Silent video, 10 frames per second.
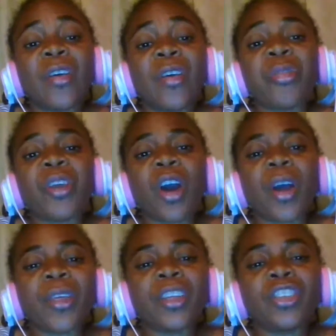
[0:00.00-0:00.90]
the
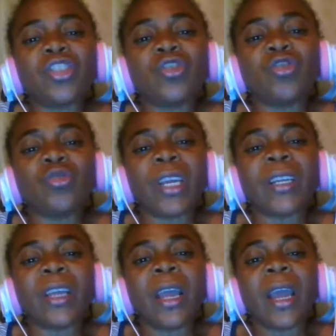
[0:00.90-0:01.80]
other
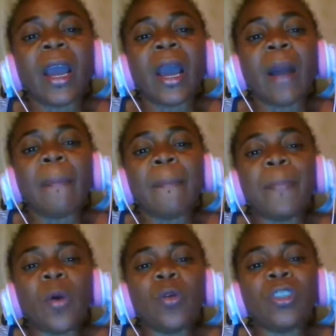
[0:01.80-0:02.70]
children
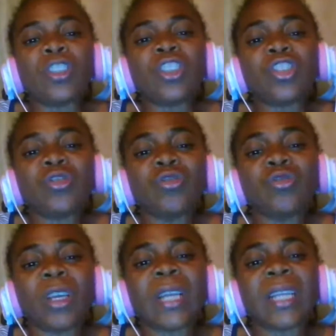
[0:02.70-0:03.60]
about
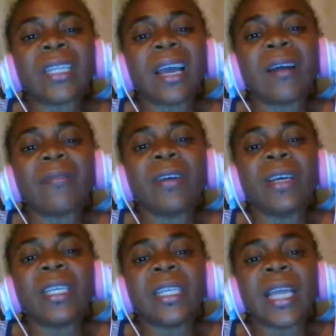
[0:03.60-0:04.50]
children that have
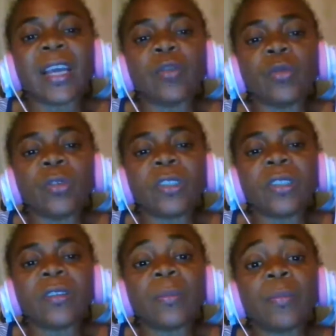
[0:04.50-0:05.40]

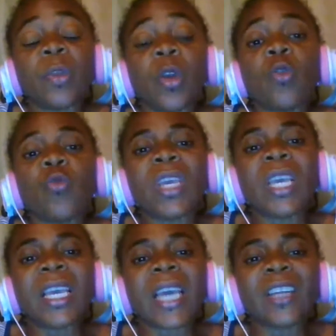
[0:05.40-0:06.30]
diagnosis. We
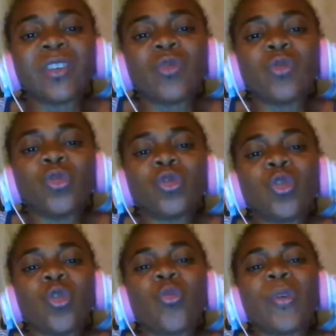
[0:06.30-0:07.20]
can do
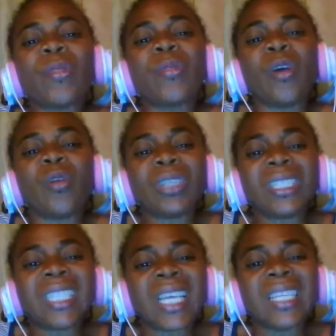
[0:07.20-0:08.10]
so without
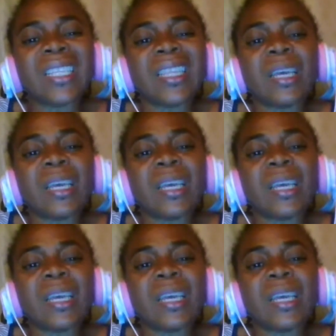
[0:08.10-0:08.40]
telling them